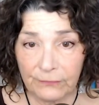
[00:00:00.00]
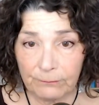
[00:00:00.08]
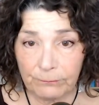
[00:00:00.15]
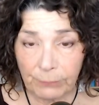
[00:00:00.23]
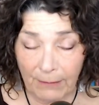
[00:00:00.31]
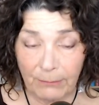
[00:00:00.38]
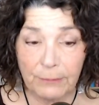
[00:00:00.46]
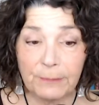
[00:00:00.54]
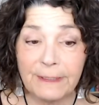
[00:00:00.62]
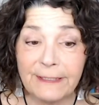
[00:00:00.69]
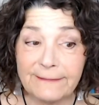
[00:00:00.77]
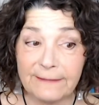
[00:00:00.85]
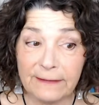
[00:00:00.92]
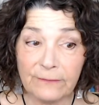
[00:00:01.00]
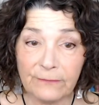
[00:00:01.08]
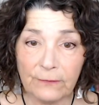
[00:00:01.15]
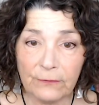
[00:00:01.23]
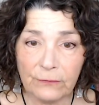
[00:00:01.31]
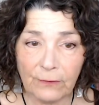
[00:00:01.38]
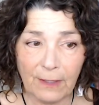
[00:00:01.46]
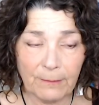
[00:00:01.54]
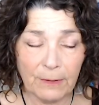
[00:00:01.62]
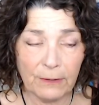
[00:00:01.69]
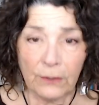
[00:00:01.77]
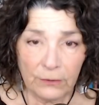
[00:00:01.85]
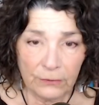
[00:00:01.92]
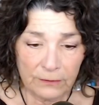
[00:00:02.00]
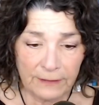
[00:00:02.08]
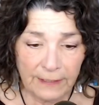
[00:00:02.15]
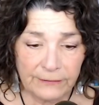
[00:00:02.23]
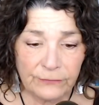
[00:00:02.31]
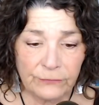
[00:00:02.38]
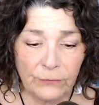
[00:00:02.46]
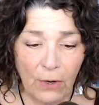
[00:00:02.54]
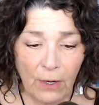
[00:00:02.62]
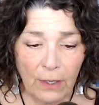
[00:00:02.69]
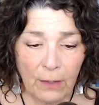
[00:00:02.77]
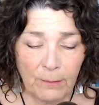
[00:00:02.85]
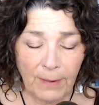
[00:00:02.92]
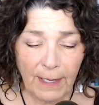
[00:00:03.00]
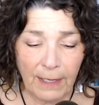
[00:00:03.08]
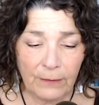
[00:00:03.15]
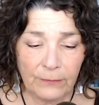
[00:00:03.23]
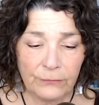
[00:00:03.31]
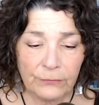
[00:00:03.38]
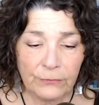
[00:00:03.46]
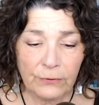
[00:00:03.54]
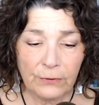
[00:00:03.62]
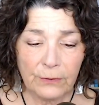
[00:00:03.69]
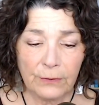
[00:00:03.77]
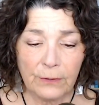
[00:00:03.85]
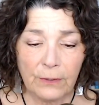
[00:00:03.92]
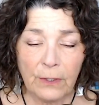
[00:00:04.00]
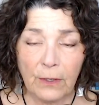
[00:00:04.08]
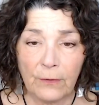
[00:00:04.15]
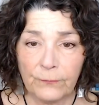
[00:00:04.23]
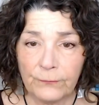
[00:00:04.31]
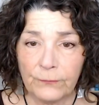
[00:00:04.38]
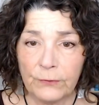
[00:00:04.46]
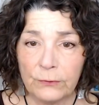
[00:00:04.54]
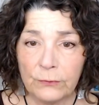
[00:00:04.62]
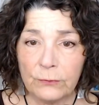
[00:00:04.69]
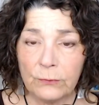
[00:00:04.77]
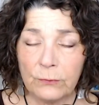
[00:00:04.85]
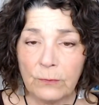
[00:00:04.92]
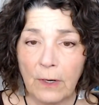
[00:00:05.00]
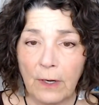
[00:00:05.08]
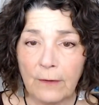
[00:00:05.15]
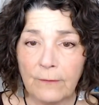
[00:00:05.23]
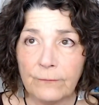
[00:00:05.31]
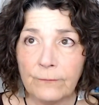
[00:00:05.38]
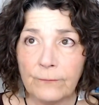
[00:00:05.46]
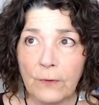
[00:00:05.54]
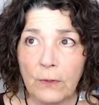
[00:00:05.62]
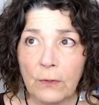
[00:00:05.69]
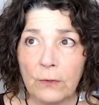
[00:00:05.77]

probably since the trauma. Let's talk about a few of